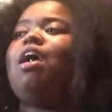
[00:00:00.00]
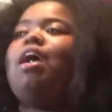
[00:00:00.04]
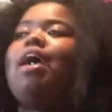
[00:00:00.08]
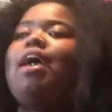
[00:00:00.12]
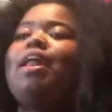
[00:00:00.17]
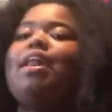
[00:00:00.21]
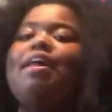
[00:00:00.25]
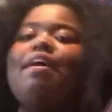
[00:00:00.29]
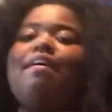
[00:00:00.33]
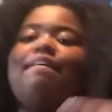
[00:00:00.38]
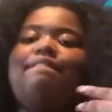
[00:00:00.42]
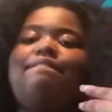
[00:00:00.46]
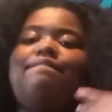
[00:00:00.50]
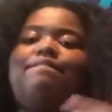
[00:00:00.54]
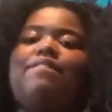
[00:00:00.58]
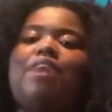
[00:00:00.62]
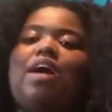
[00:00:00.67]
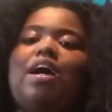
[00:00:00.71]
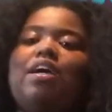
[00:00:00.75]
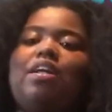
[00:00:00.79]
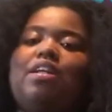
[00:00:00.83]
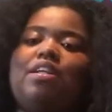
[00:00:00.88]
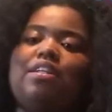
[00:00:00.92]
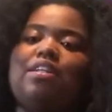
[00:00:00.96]
And then
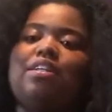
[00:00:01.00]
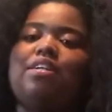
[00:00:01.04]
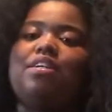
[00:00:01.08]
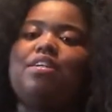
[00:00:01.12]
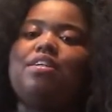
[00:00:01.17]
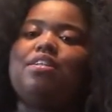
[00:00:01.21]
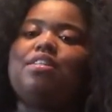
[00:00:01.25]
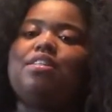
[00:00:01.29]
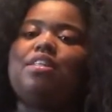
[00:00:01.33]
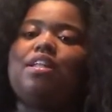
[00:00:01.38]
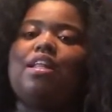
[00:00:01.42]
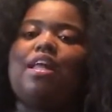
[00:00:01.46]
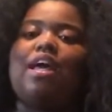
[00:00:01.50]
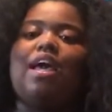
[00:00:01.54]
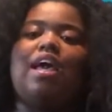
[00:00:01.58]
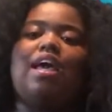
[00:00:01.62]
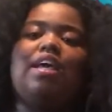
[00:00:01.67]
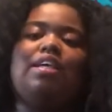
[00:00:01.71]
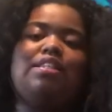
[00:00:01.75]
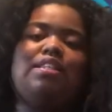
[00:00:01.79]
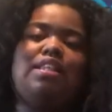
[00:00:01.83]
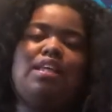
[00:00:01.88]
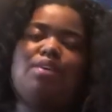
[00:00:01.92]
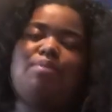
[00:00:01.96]
finally, the
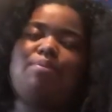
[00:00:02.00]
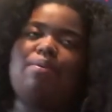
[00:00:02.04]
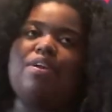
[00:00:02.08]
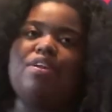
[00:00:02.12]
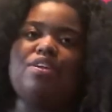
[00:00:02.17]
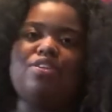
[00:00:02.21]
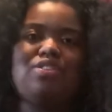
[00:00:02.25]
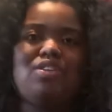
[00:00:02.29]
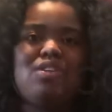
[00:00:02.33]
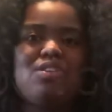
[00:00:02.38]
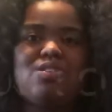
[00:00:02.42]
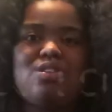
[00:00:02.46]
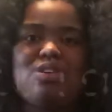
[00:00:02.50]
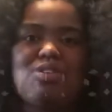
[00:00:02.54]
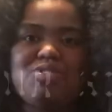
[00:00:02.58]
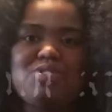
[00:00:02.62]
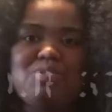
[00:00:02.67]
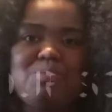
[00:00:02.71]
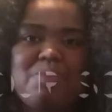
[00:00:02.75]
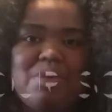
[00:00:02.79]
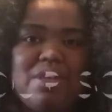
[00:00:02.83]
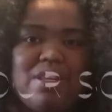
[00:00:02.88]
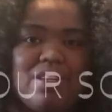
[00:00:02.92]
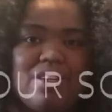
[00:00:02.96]
last thing, what is your
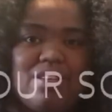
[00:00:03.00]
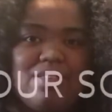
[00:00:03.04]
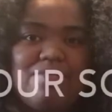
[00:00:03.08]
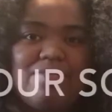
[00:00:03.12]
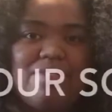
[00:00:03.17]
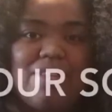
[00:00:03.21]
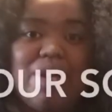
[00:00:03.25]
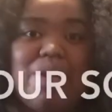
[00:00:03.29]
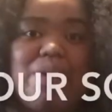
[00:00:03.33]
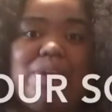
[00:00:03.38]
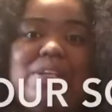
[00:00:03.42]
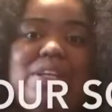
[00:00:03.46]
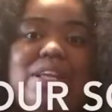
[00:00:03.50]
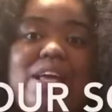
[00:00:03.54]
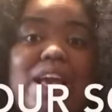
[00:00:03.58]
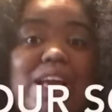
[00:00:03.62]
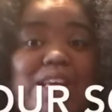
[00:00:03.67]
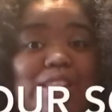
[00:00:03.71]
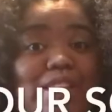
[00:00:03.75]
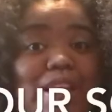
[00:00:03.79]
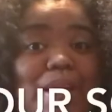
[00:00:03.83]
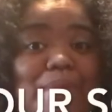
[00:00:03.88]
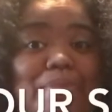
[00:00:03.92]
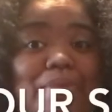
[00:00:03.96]
social media? Y'all didn't
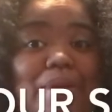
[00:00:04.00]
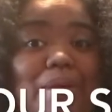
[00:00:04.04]
ask that,